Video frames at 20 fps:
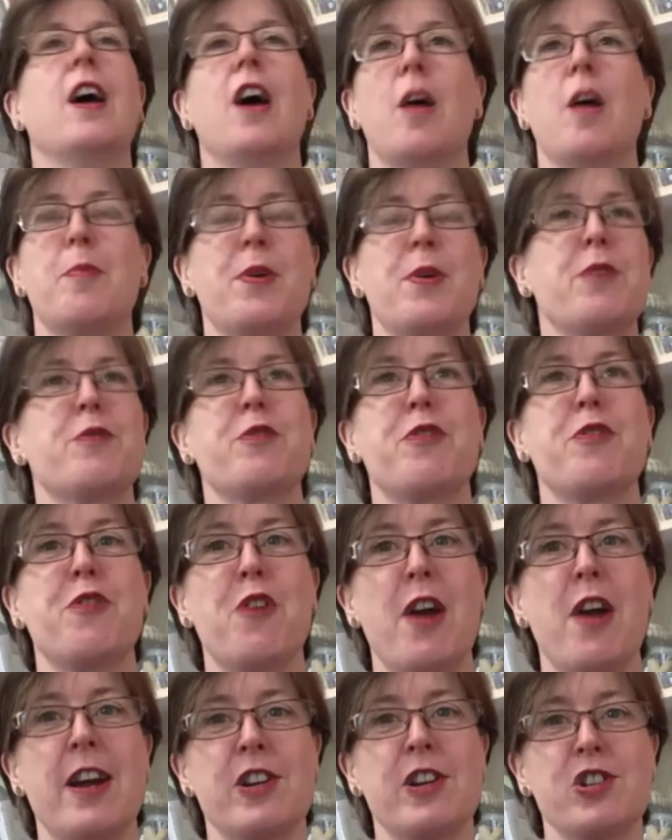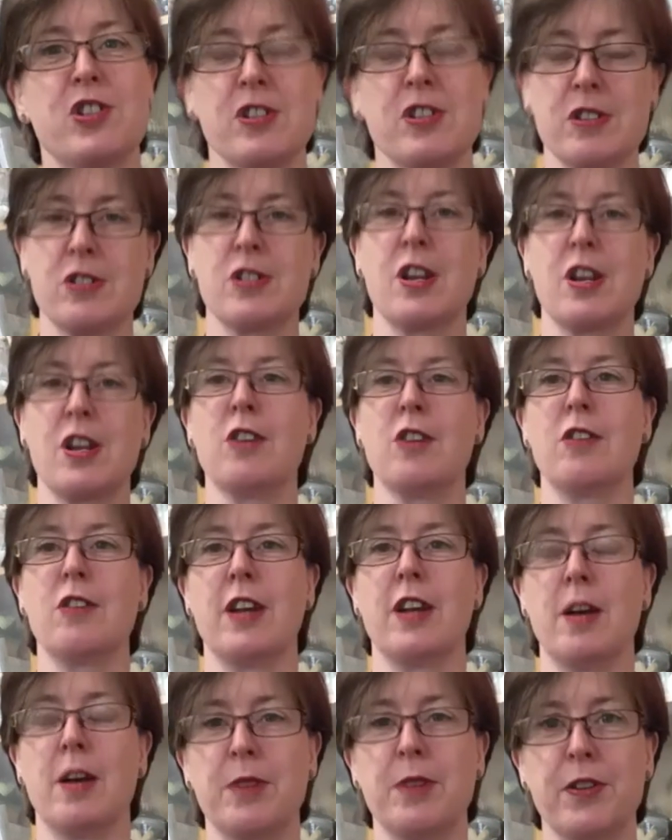a bit refreshed and totally
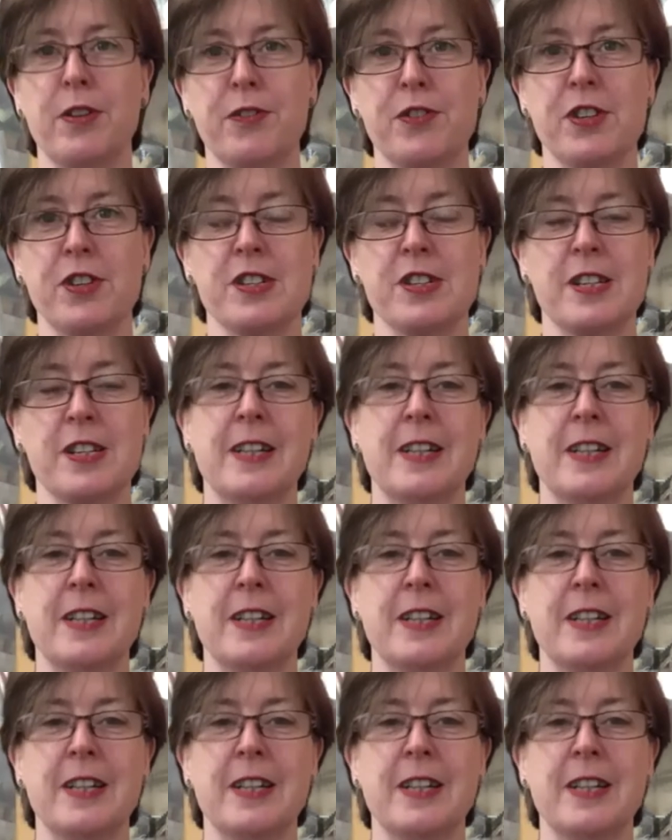uplifted.